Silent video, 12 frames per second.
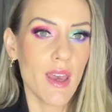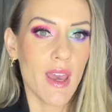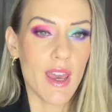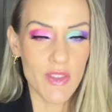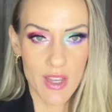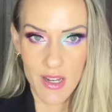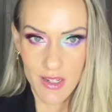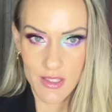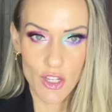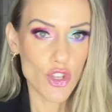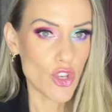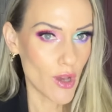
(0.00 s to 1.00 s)
And then I
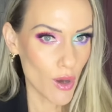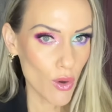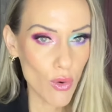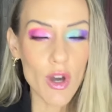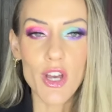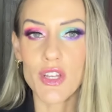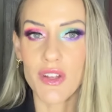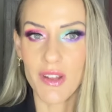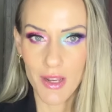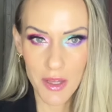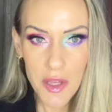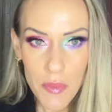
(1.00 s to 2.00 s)
said, no, you
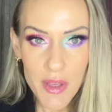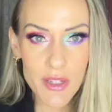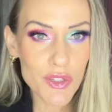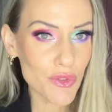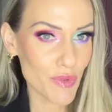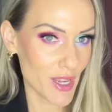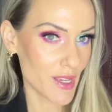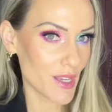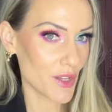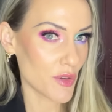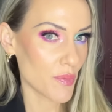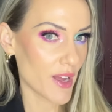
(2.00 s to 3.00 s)
need to commit to
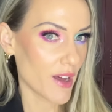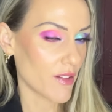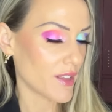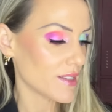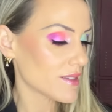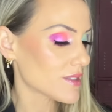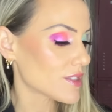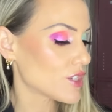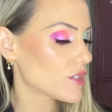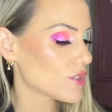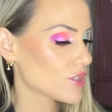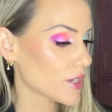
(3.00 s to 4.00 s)
ranking your palettes.
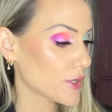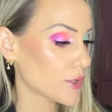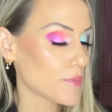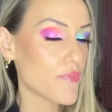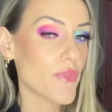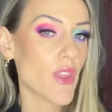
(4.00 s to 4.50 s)
So